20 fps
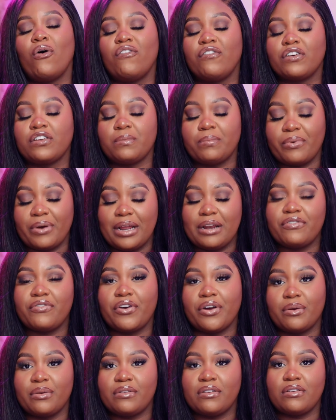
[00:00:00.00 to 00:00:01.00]
oversprayed
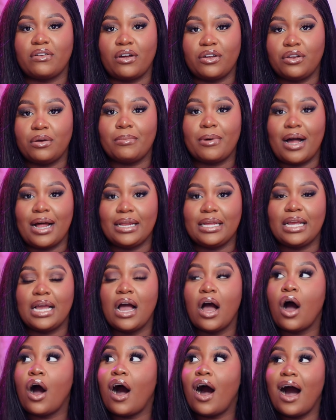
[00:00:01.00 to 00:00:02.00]
fragrances on your body,
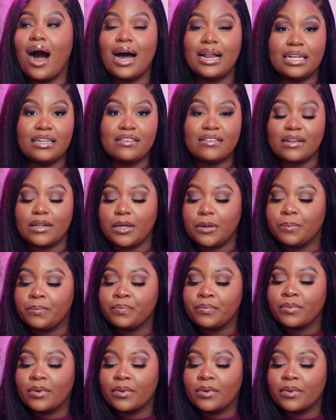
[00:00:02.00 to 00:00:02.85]
honestly.